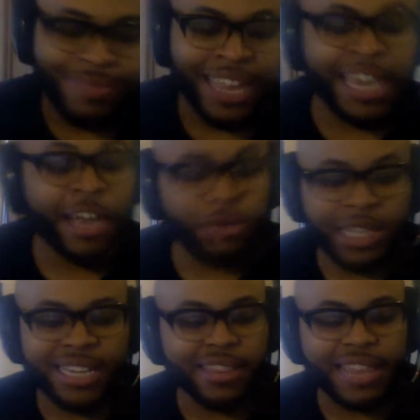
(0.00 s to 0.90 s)
He
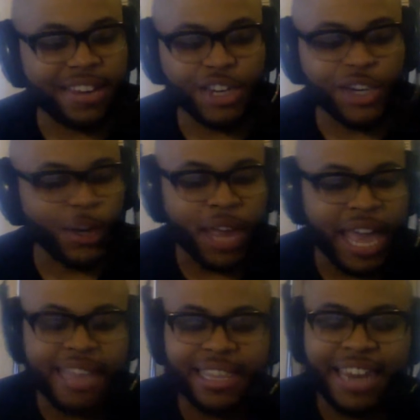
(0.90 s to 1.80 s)
only did that to show
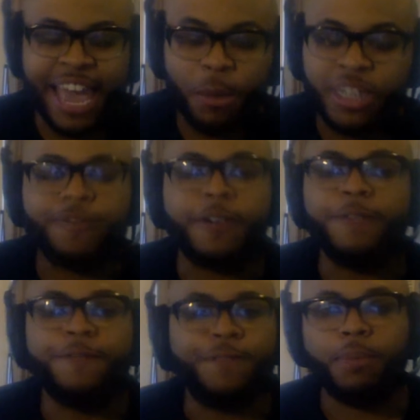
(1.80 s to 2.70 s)
Caitlyn how much of a
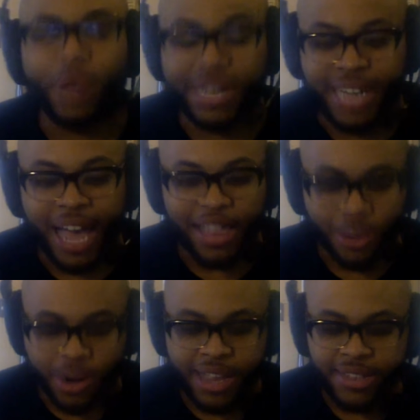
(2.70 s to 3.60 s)
fuckboy
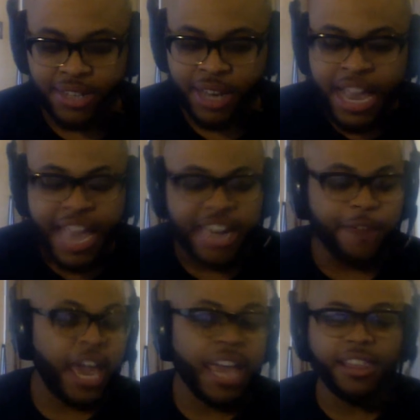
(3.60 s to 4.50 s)
Tyler is. And
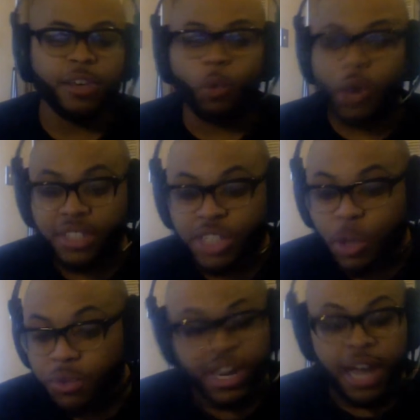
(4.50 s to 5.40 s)
if Caitlyn wasn't
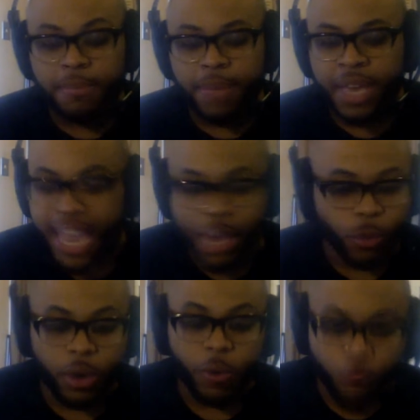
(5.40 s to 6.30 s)
so dumb, it
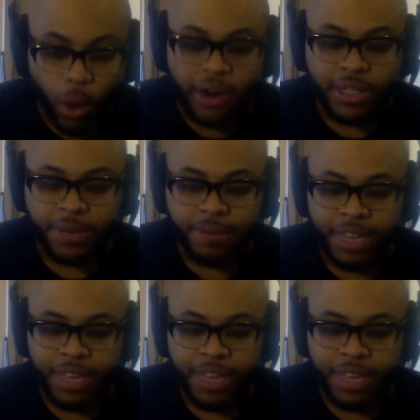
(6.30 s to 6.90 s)
would have worked.